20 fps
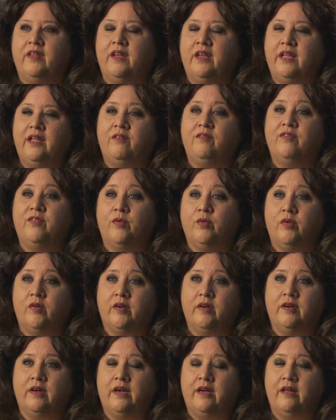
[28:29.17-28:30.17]
the need
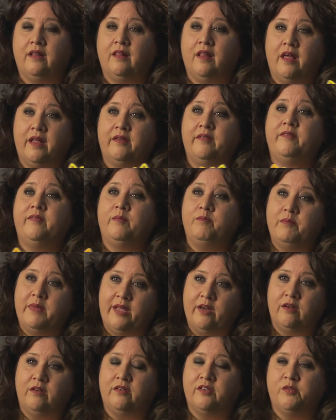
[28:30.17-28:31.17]
for a lot of
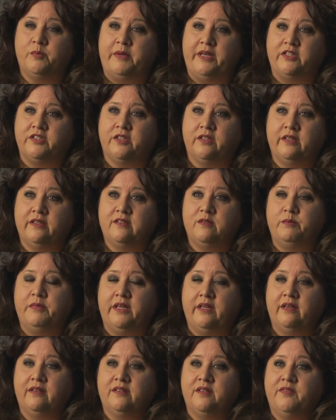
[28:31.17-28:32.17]
medical specialists
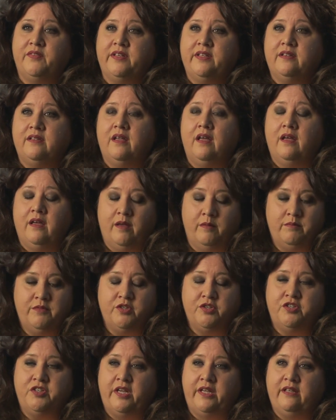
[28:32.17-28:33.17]
because of his
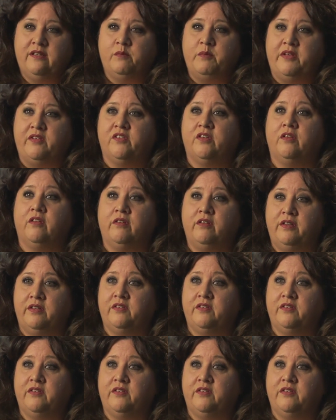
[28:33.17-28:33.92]
Duchenne's muscular